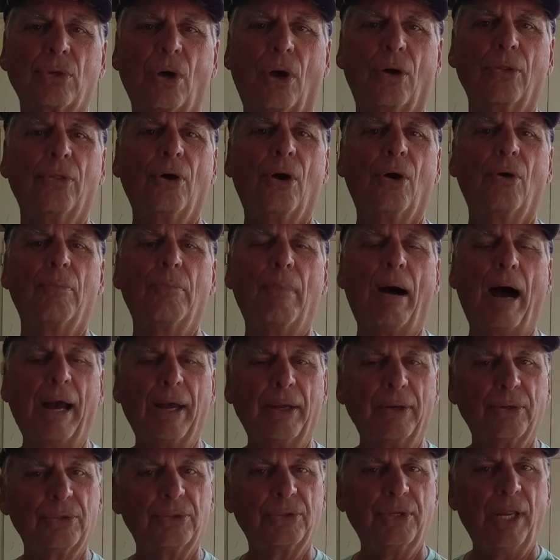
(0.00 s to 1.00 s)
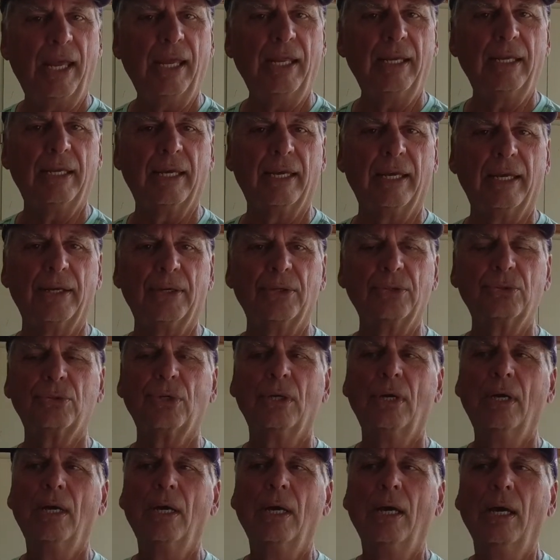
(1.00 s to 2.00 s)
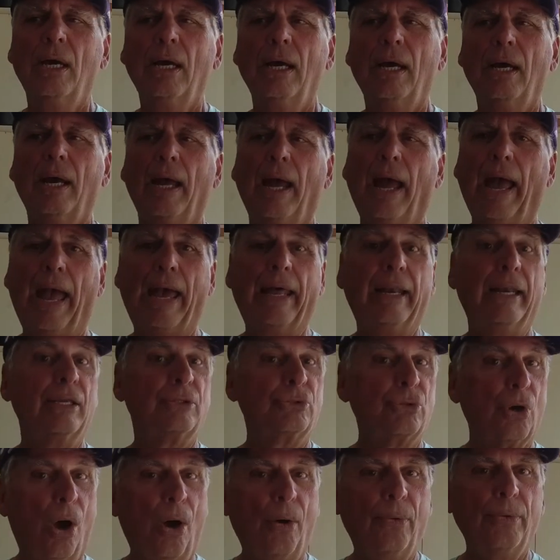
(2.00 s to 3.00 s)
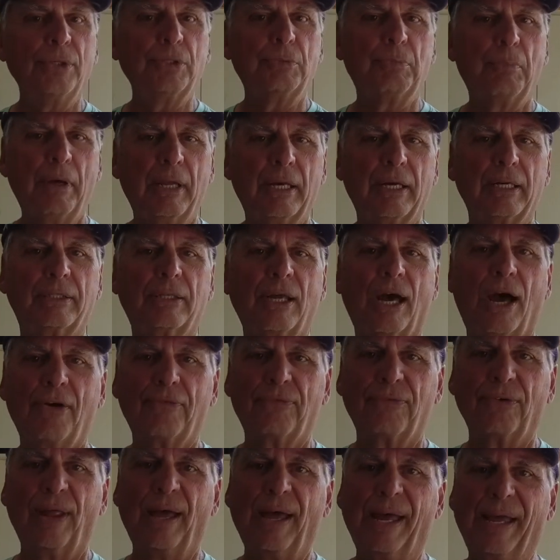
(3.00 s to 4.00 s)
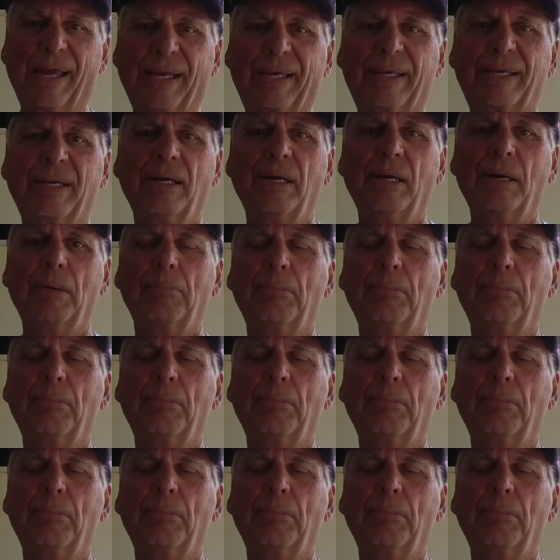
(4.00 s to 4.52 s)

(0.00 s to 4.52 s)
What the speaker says: although my understanding is, and it's always been a tough lake,